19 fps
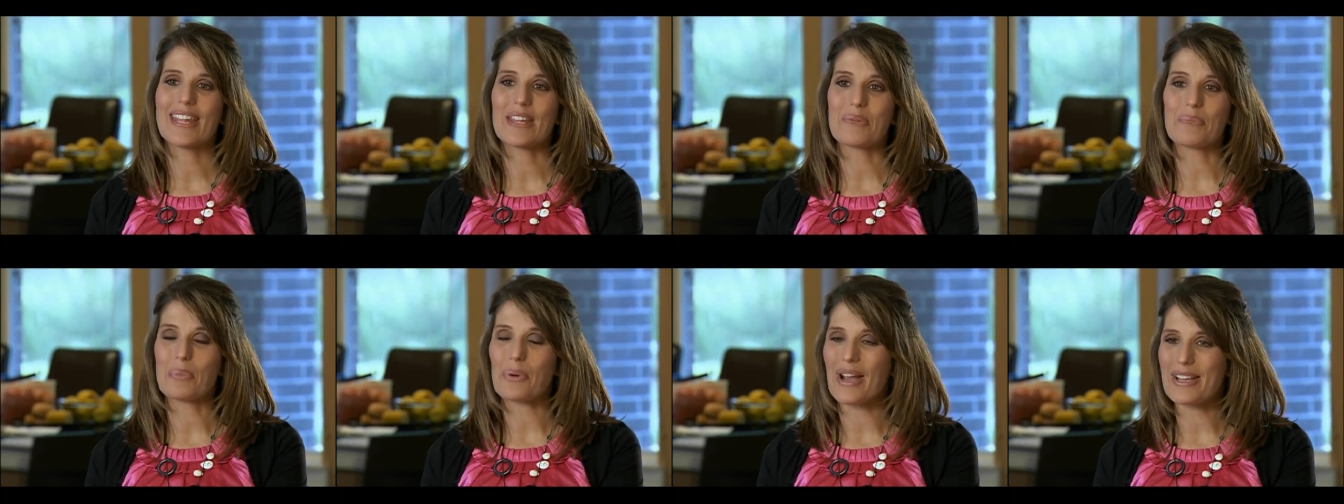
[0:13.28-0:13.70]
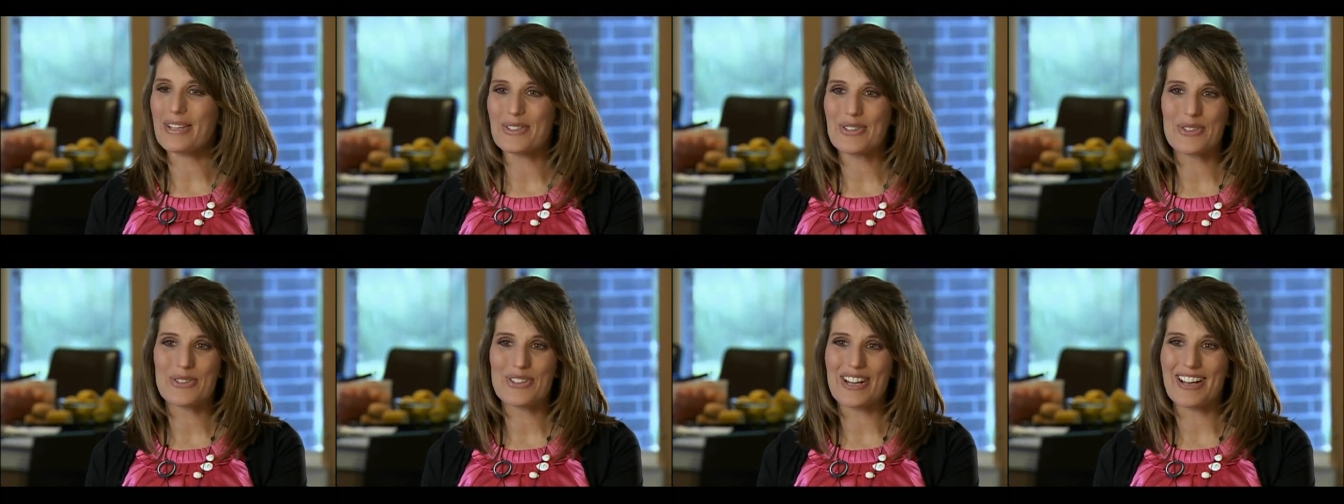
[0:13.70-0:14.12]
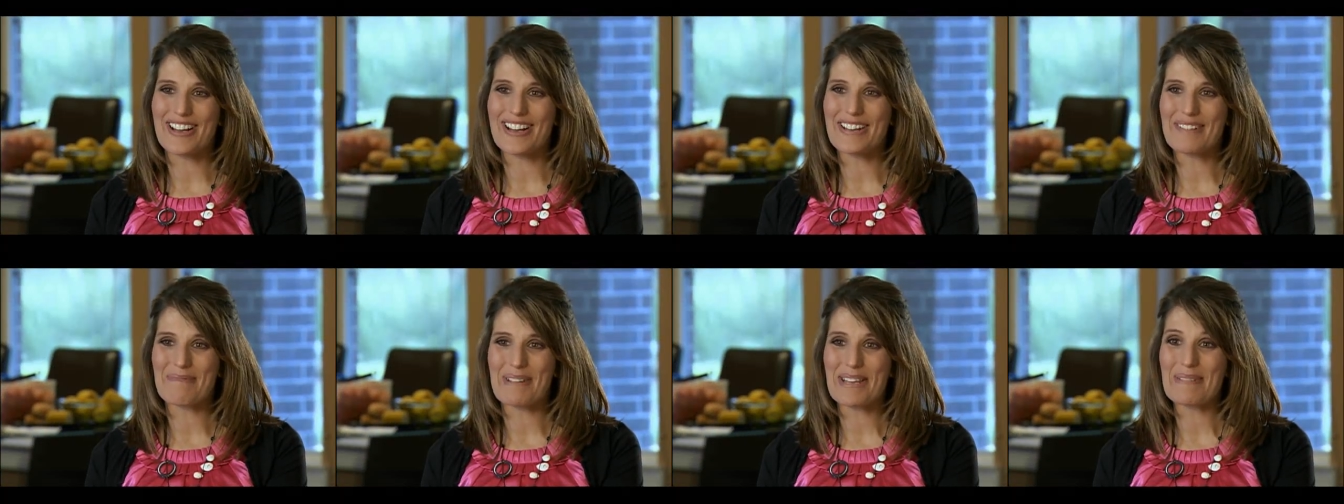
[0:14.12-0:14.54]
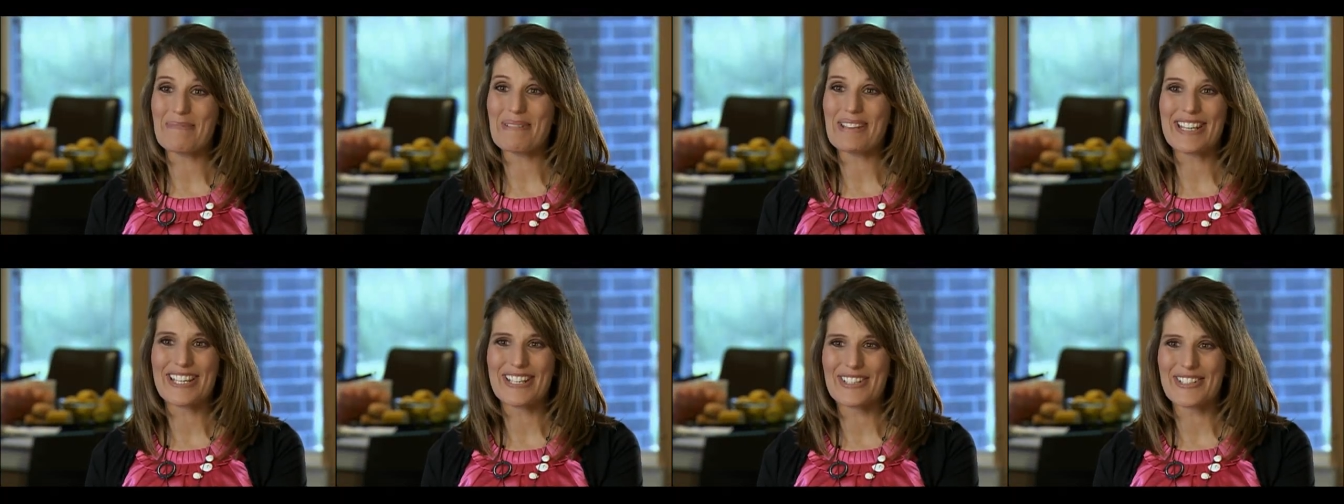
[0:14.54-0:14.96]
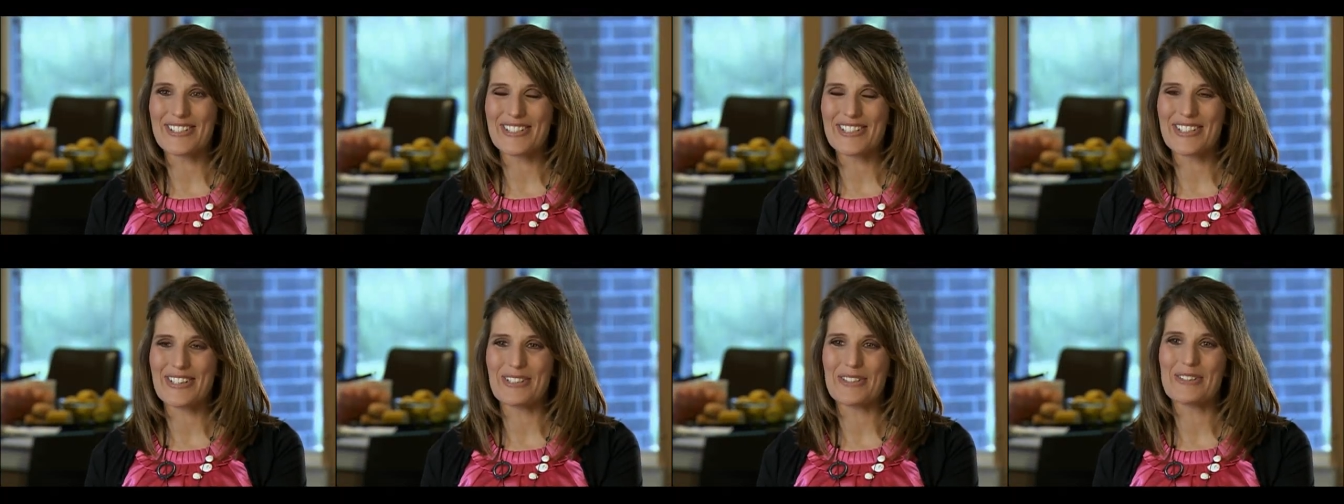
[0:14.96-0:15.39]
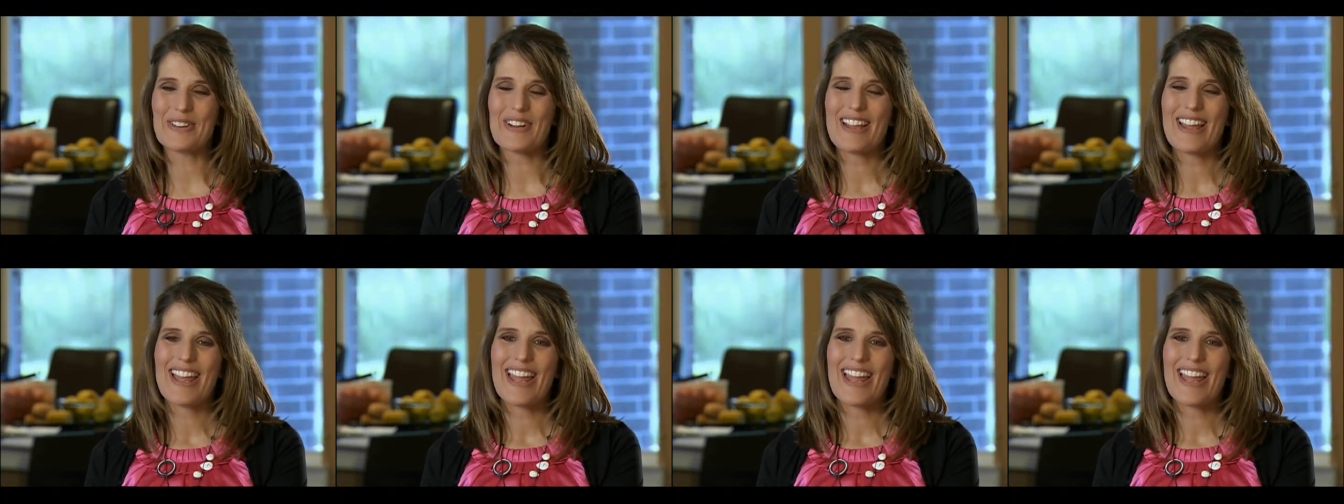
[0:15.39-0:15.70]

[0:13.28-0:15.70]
in Price, Utah, many, many years ago.